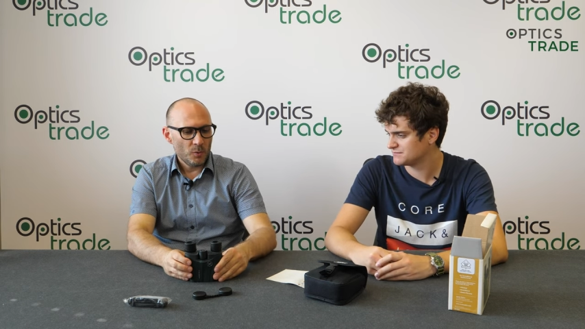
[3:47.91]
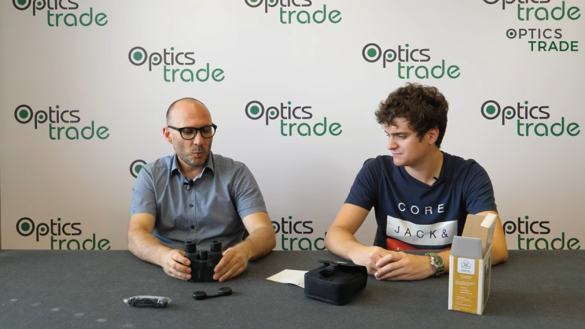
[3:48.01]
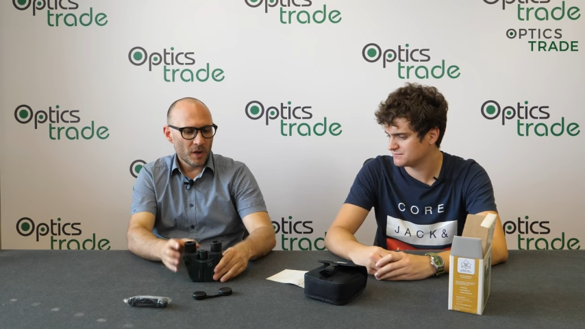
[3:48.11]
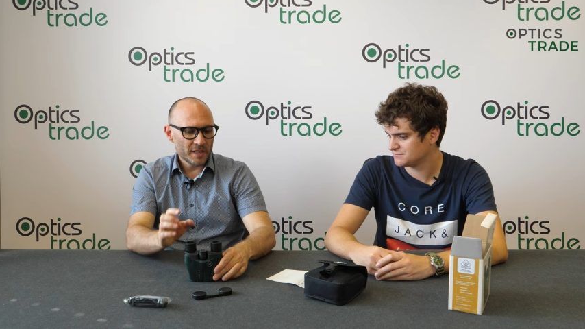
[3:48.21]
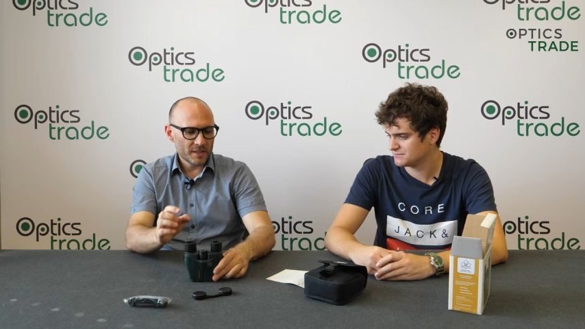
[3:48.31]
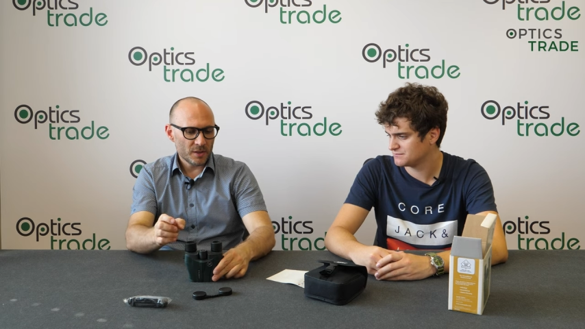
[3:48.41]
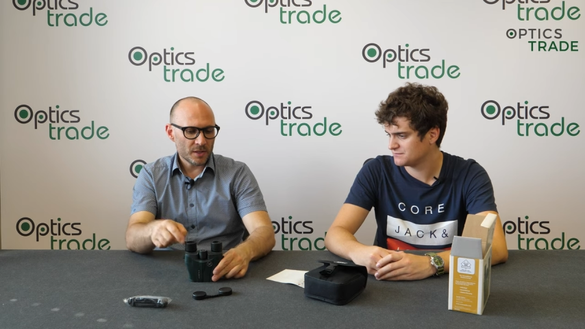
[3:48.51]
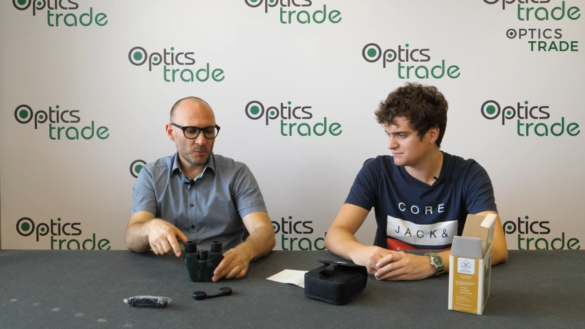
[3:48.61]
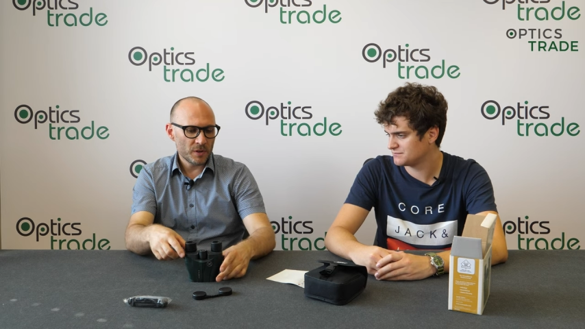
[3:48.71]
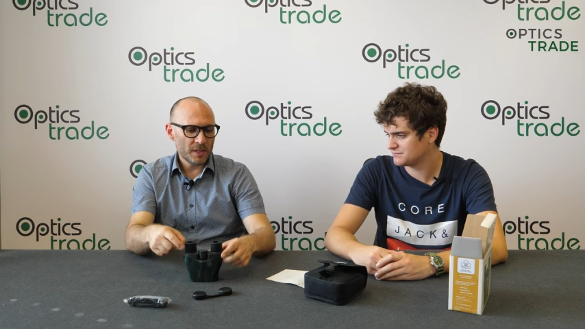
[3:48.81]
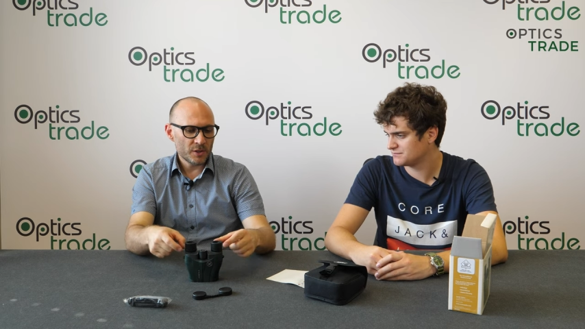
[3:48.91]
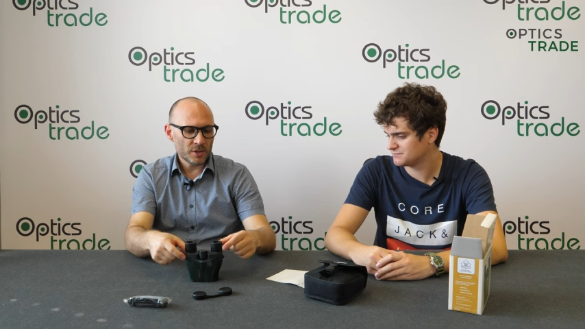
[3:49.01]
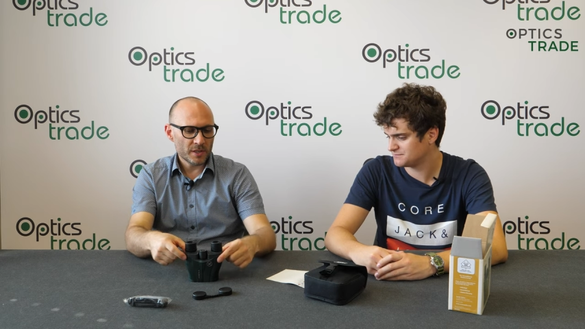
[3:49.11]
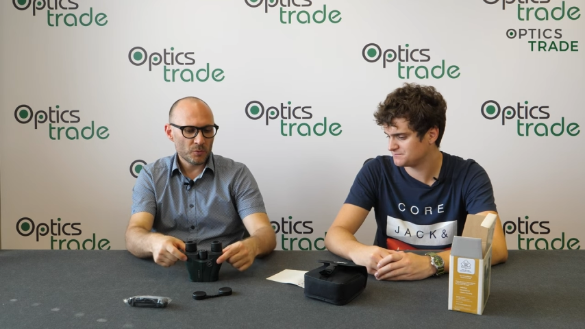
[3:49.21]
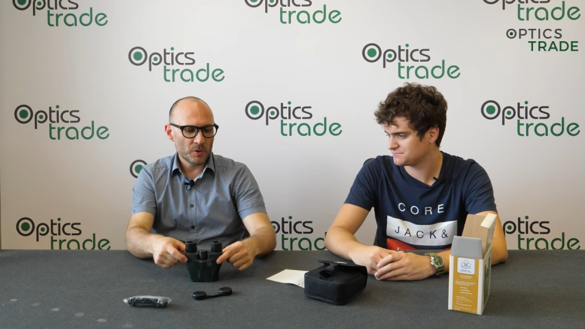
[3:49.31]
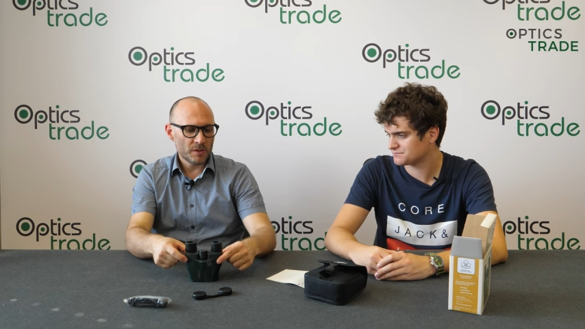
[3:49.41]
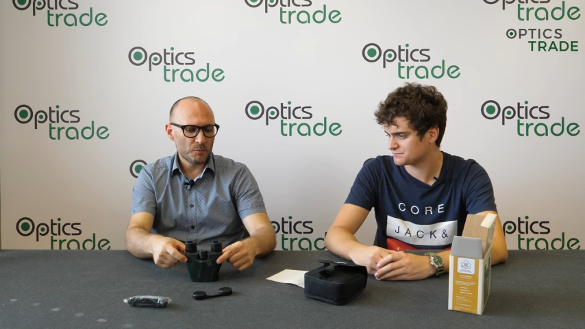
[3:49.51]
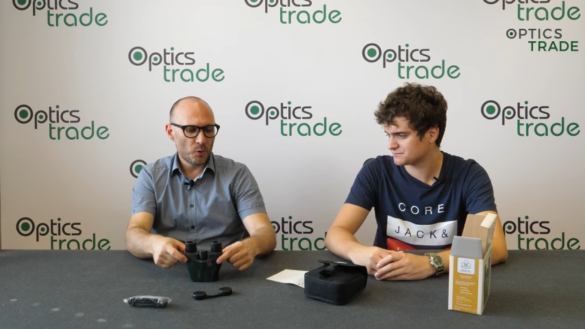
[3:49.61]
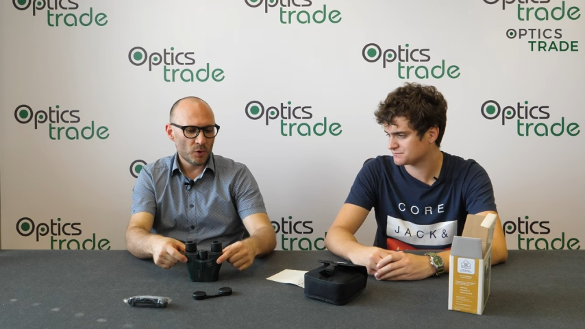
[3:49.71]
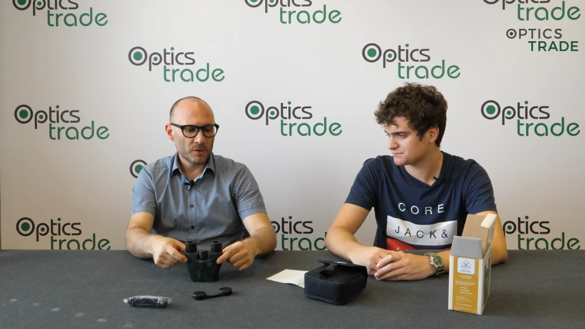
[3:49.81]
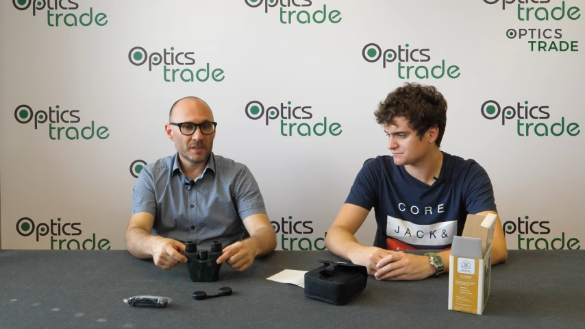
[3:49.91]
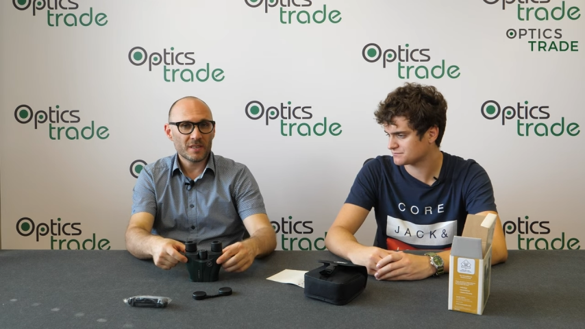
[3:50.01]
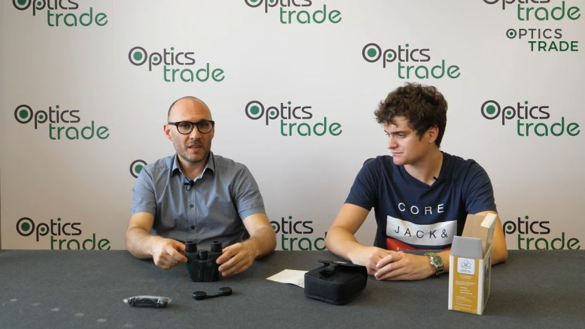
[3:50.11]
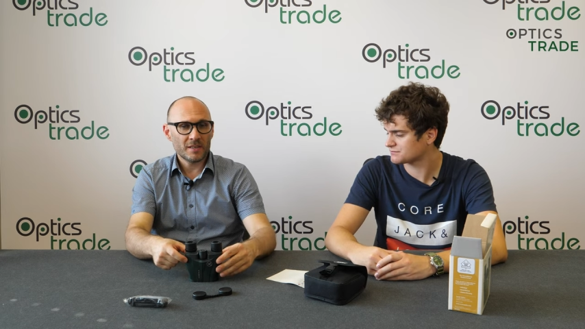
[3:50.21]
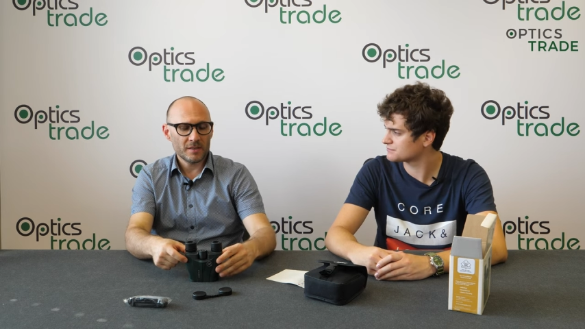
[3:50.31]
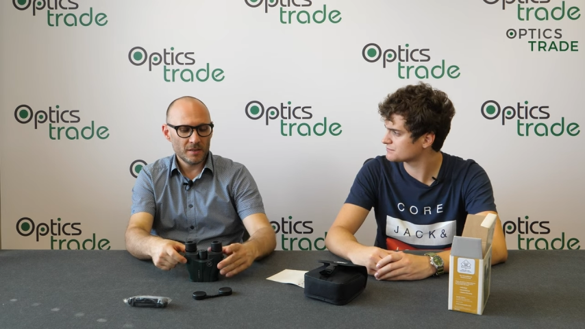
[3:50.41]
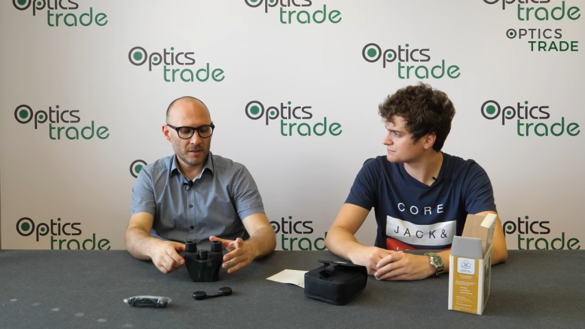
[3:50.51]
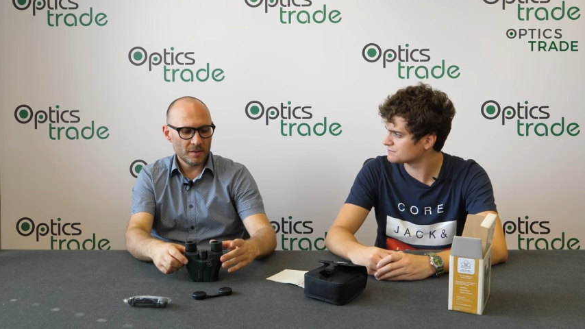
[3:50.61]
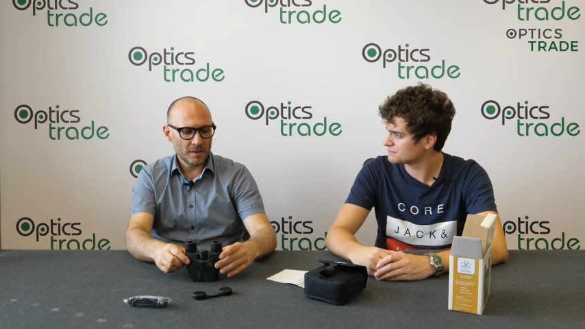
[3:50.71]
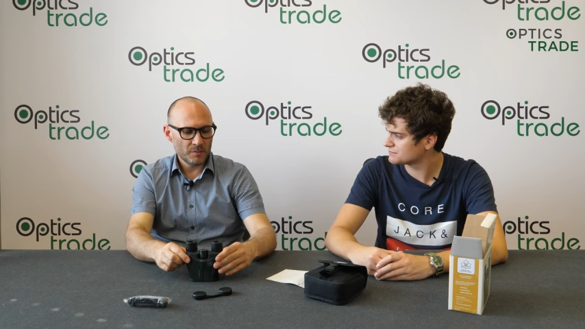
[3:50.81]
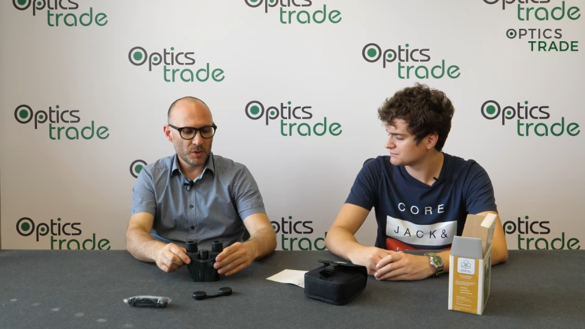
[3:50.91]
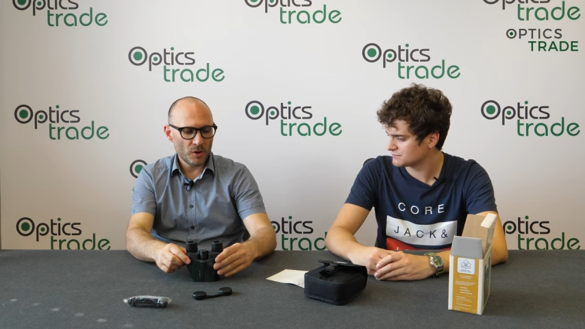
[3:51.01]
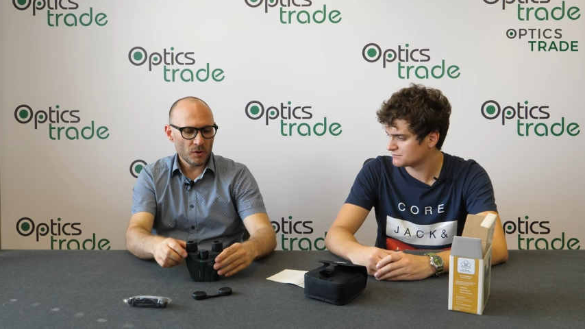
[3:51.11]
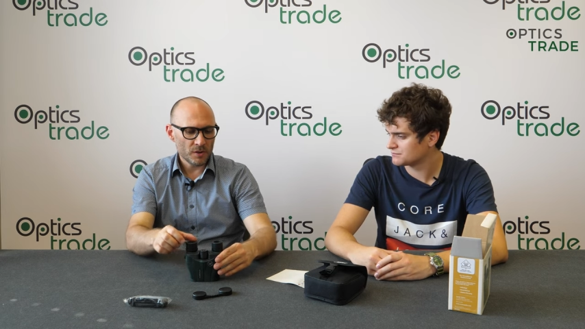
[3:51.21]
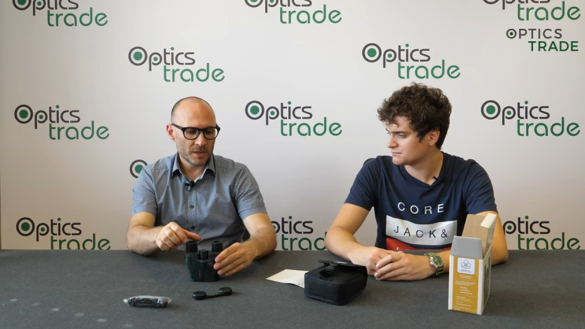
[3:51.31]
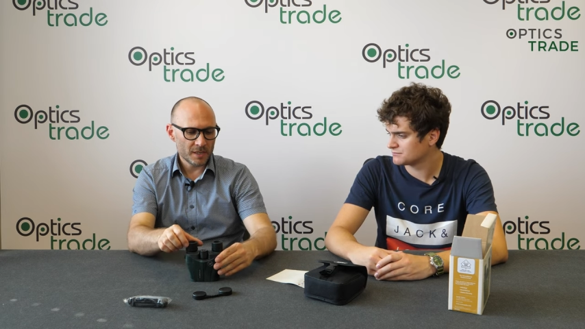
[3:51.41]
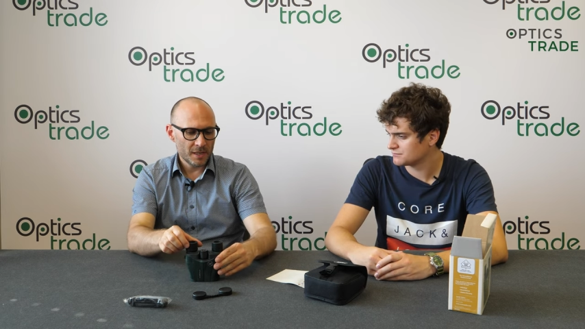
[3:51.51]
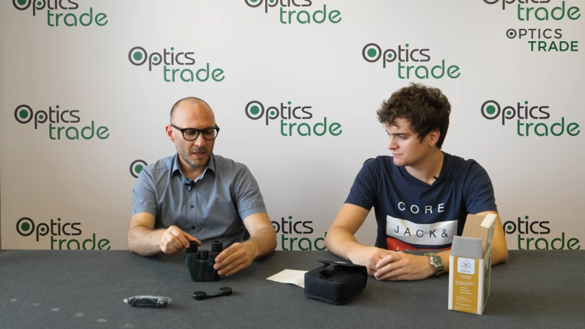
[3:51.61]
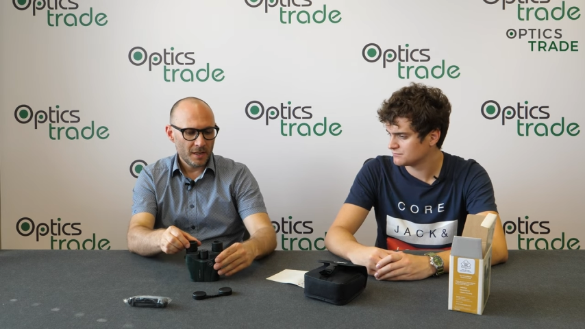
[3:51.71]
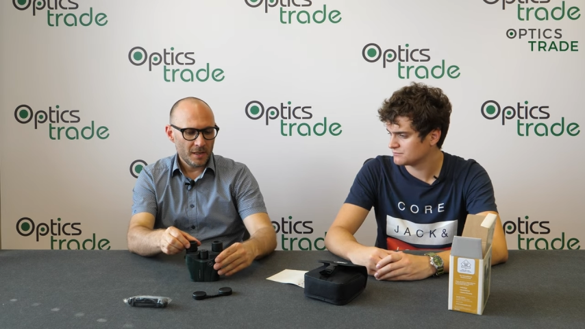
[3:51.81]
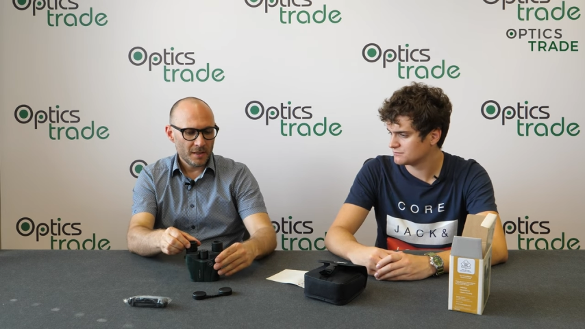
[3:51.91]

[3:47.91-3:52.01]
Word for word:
Speaker 1: What is also really interesting with Poro design uh, binoculars,